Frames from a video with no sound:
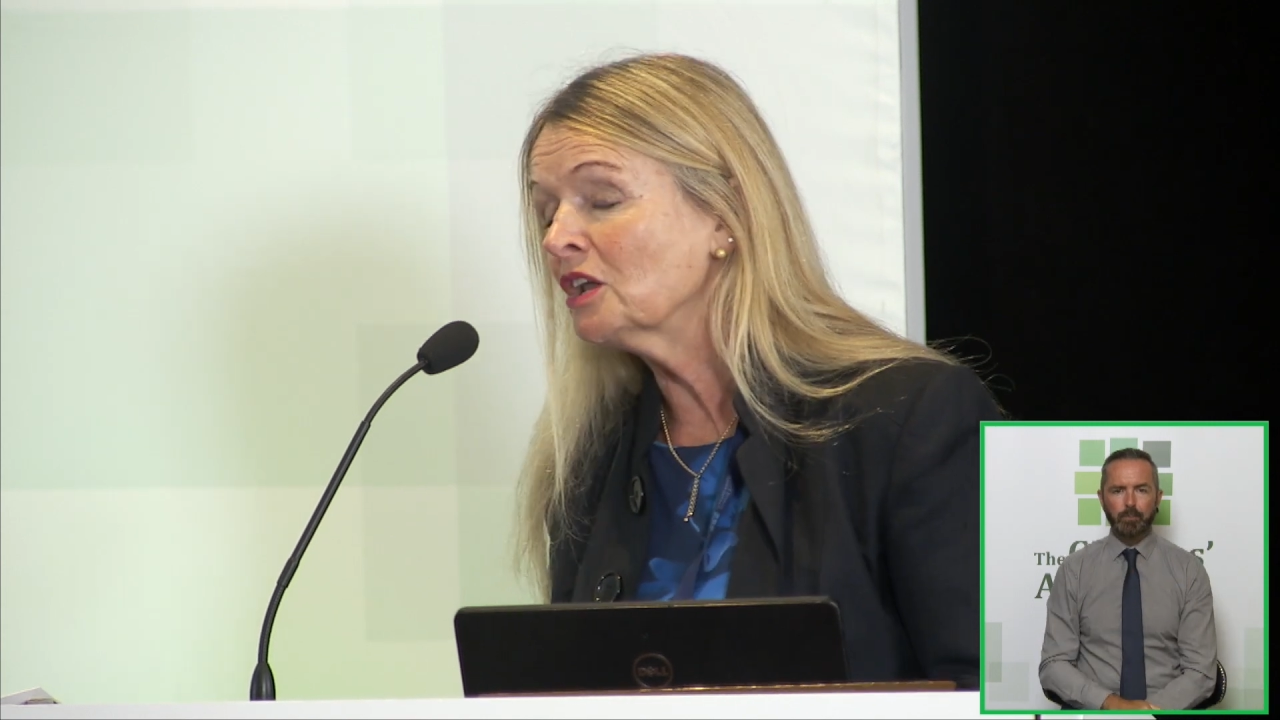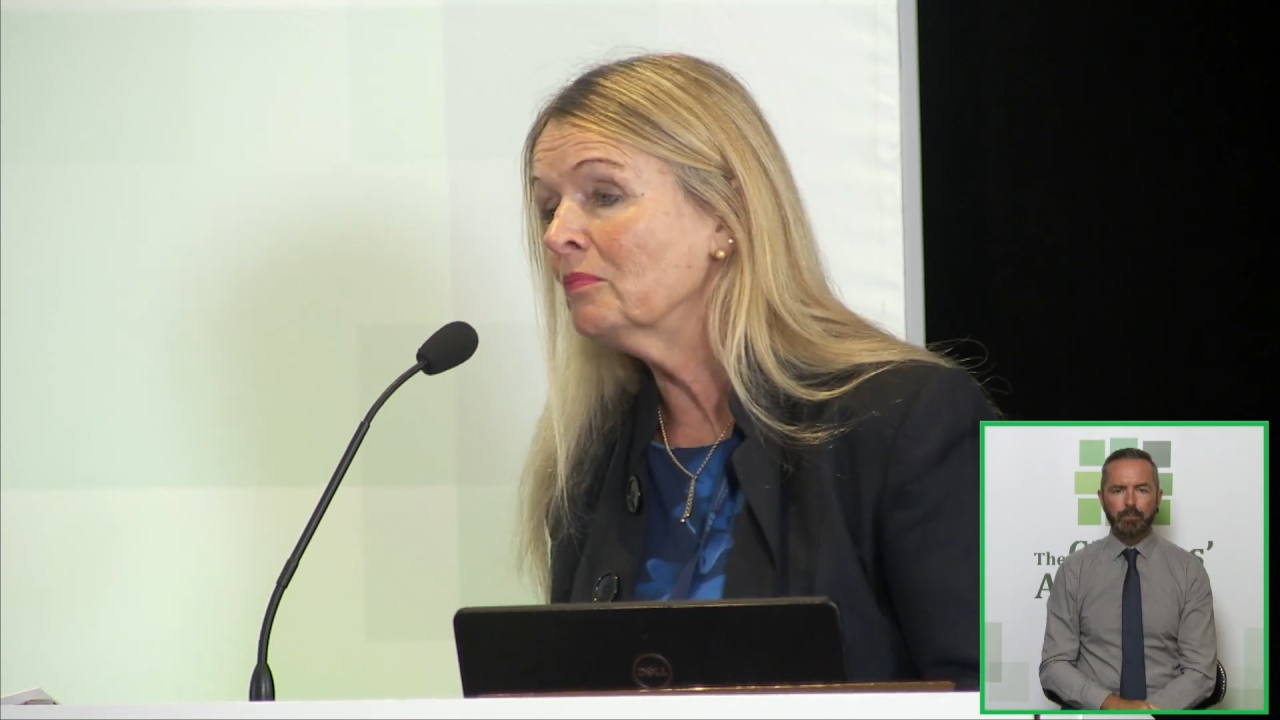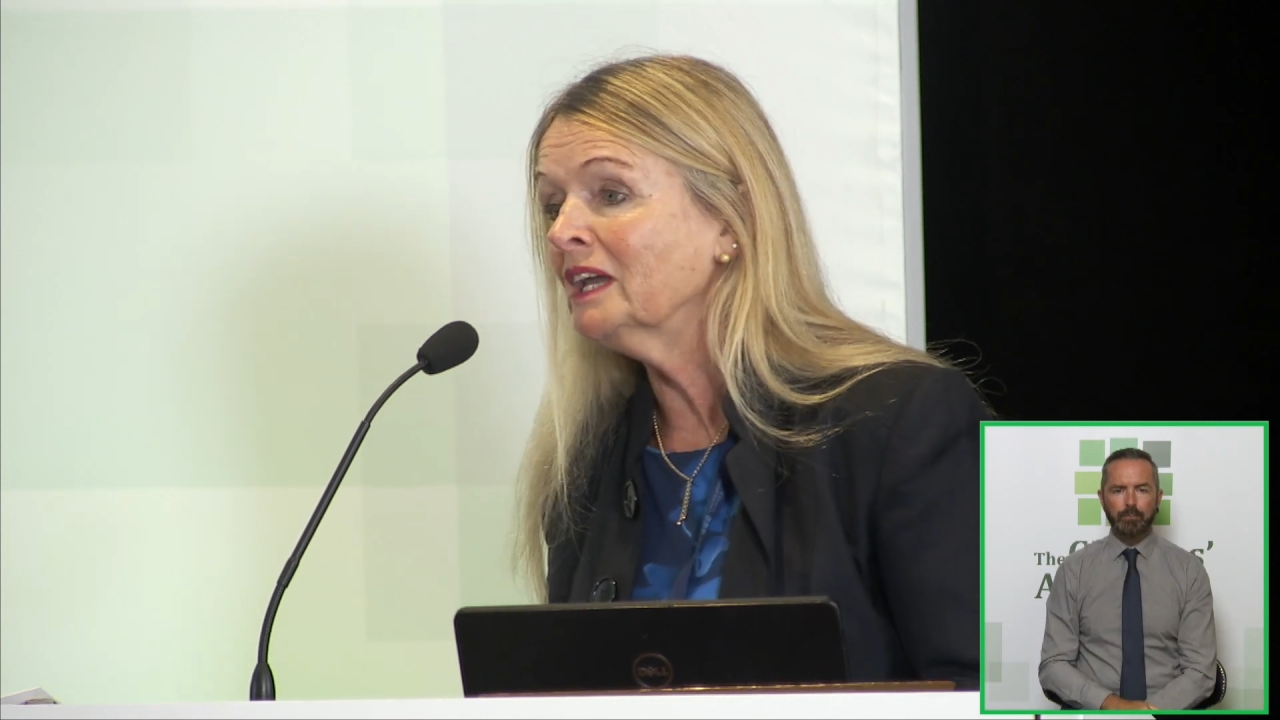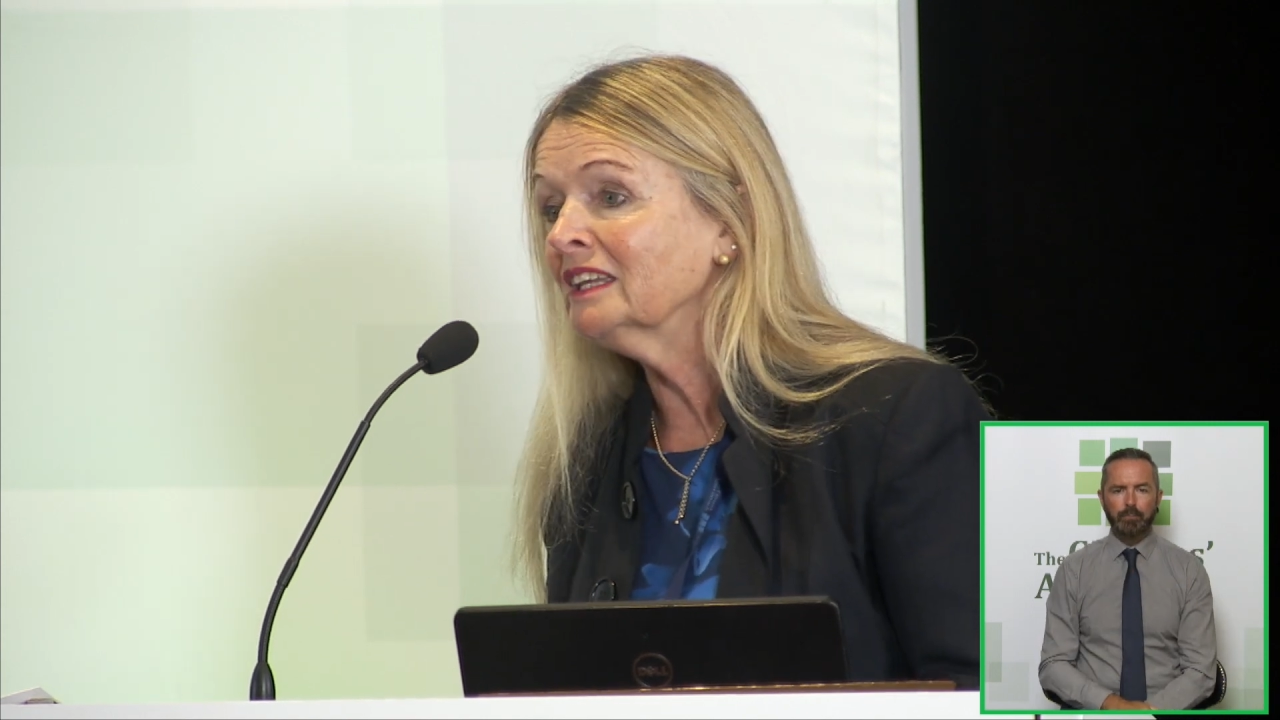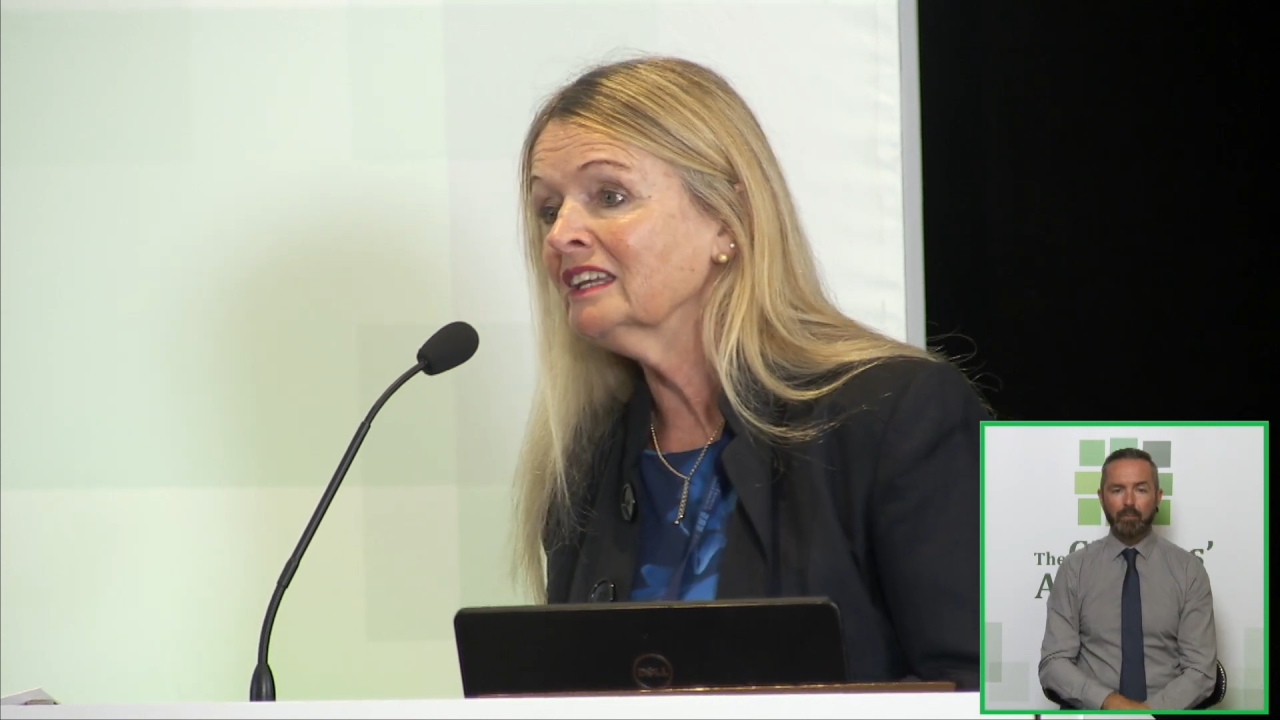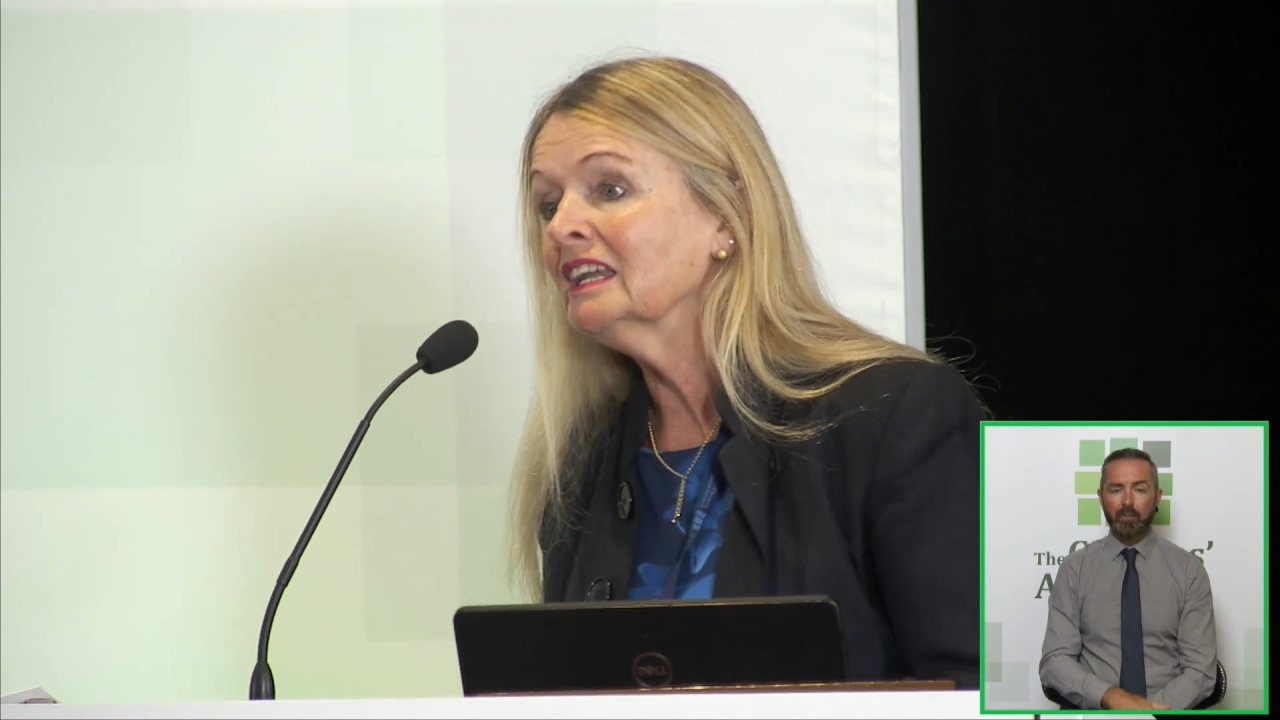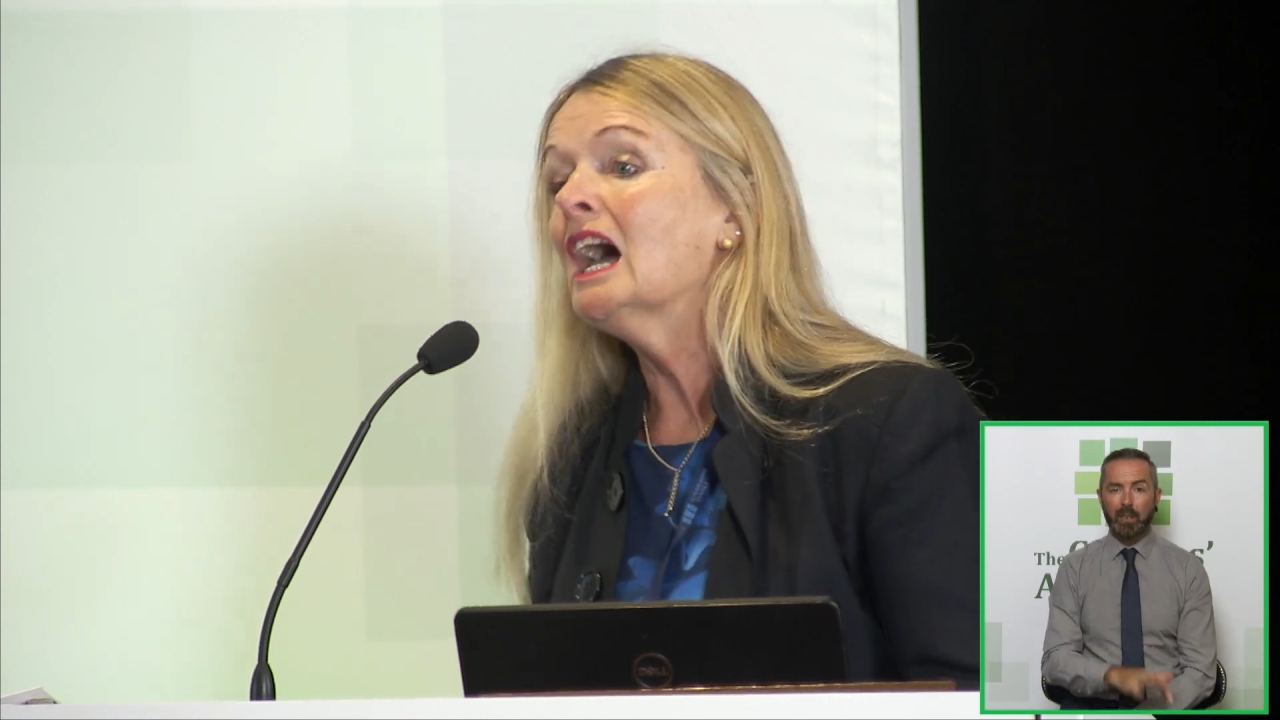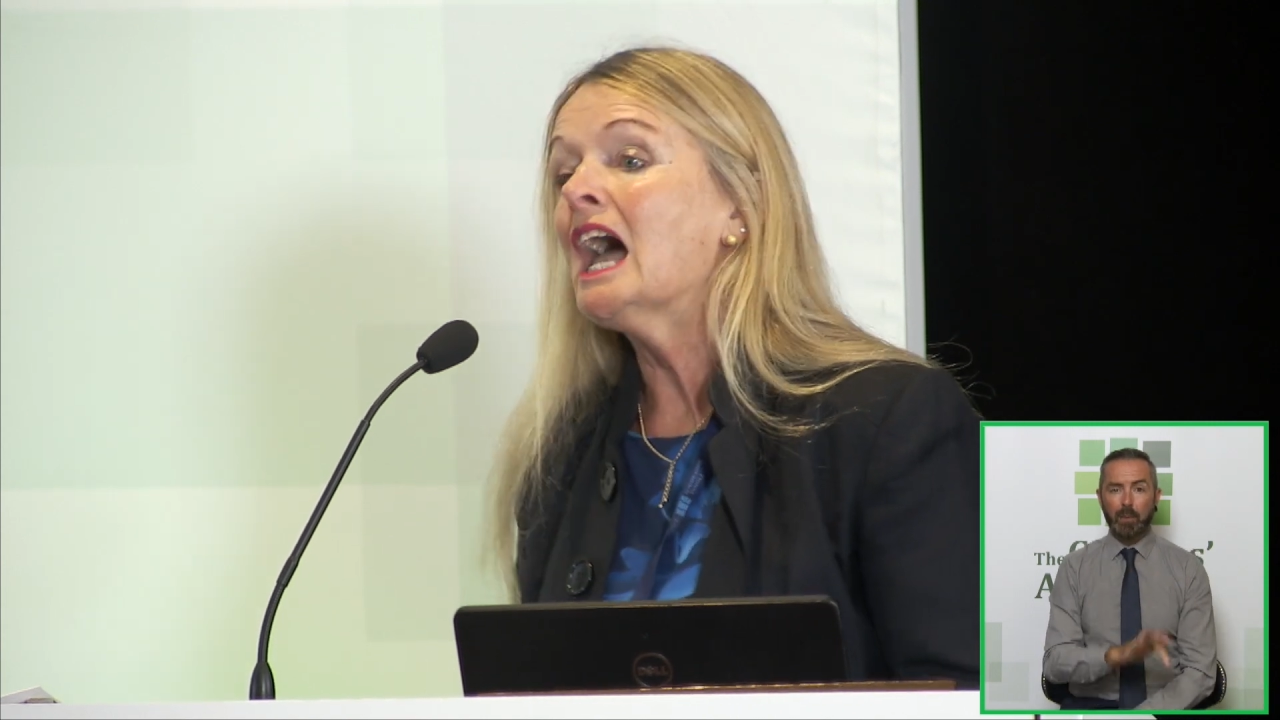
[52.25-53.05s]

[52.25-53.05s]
opinion.